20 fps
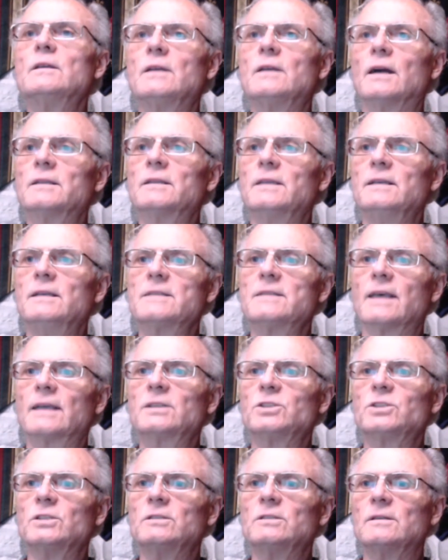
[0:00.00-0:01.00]
cutting
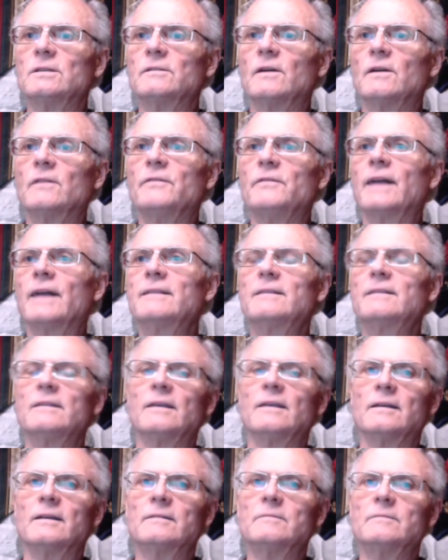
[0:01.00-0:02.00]
section of that
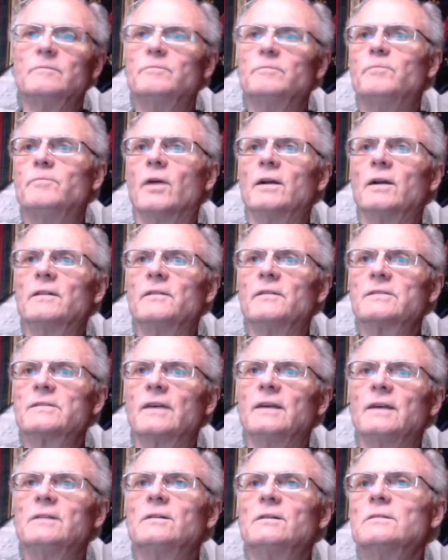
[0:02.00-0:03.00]
part of the
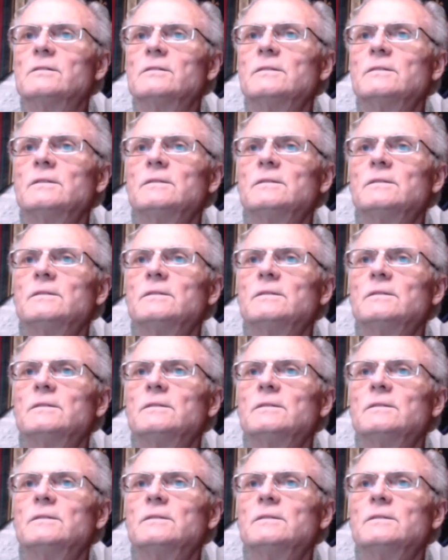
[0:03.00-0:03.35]
cycle.